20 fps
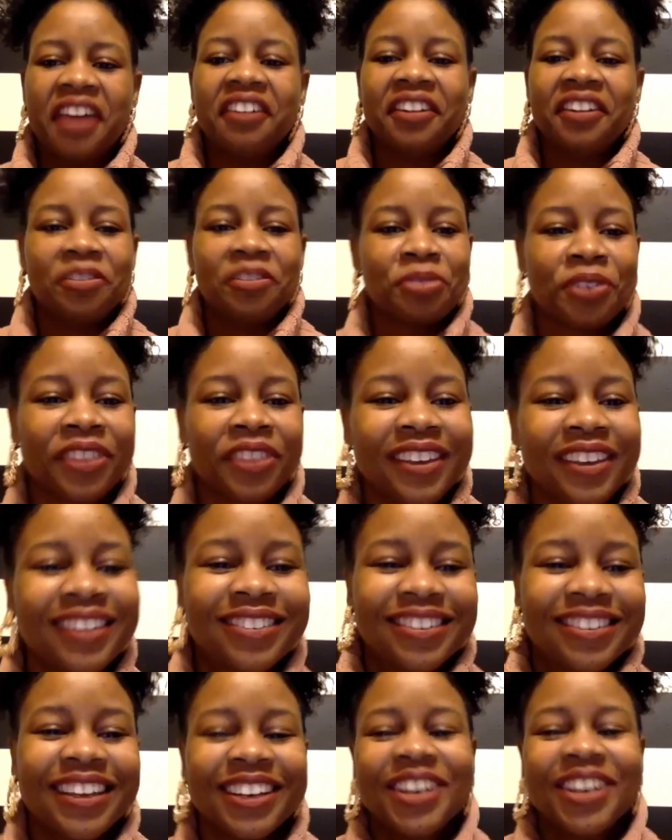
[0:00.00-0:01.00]
for
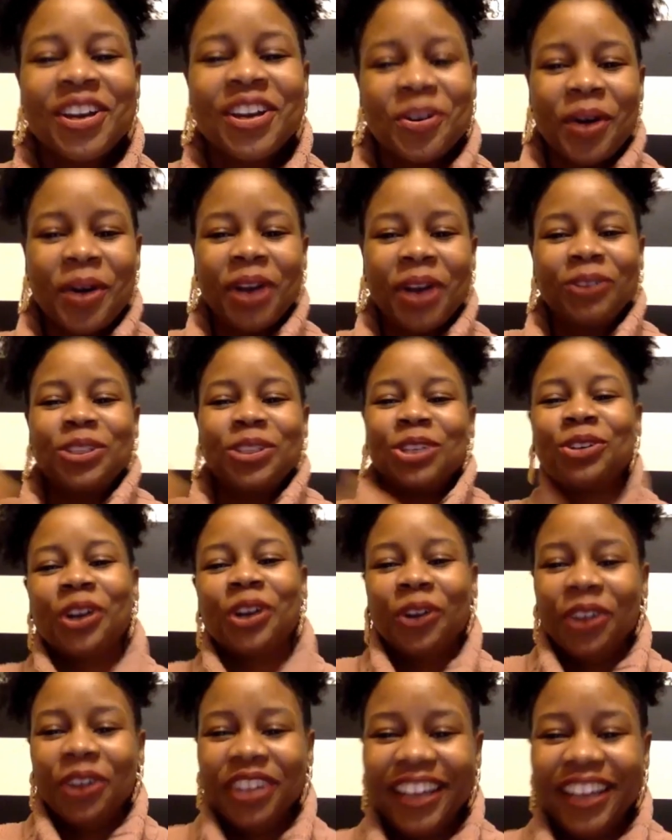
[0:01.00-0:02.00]
this, why don't you
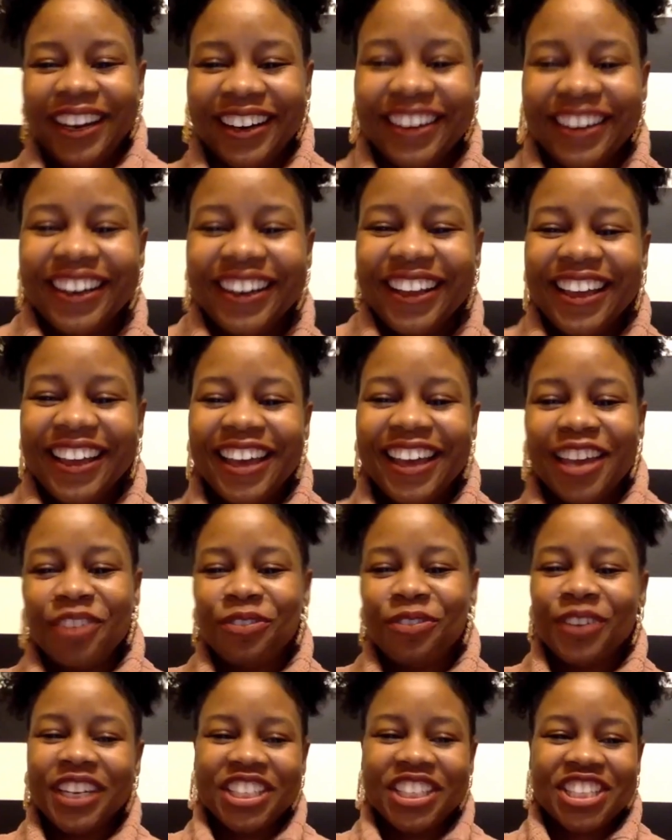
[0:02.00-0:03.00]
go in there and
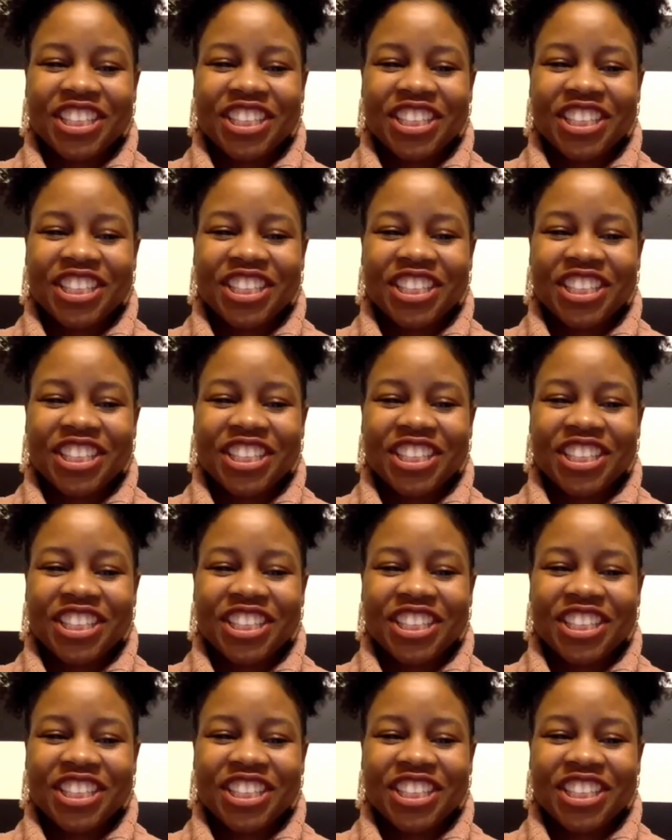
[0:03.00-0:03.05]
finish